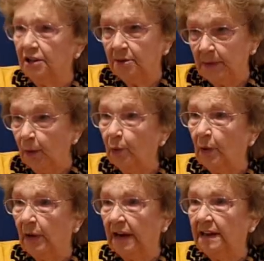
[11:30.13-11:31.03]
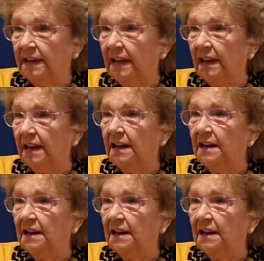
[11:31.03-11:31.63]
be all right then.